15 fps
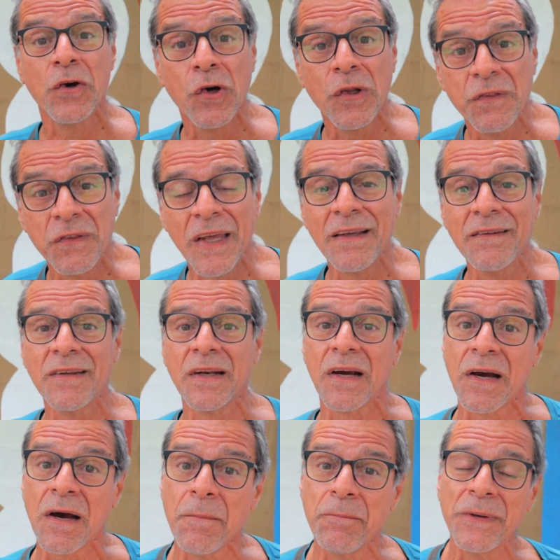good things that a
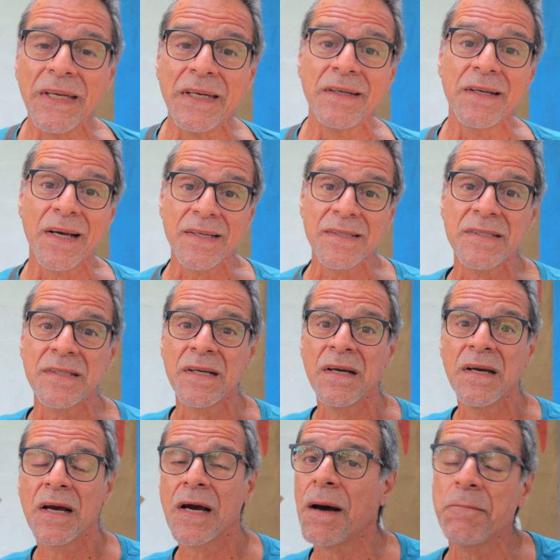company does
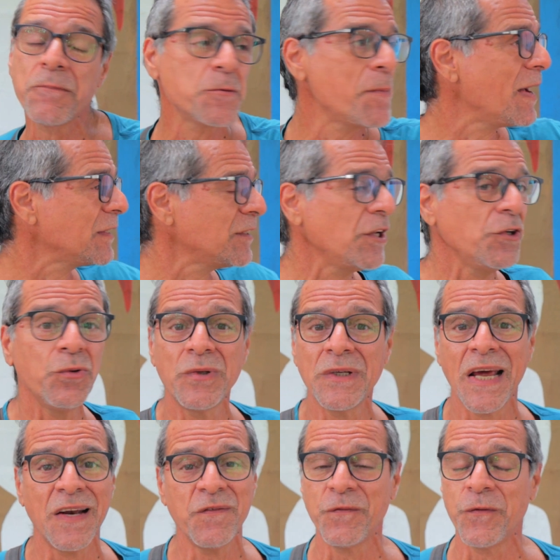comes back to you
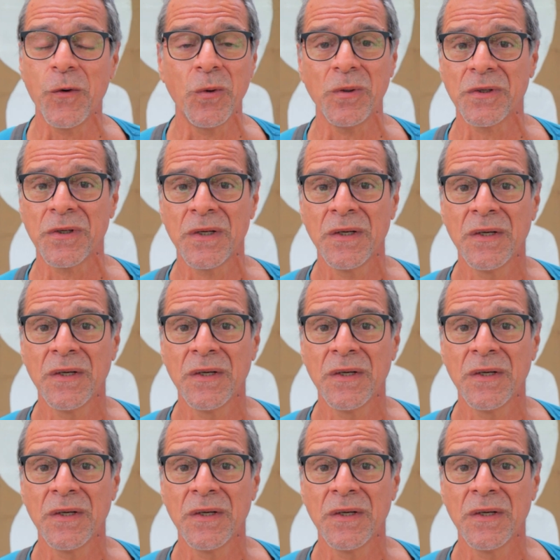tenfold.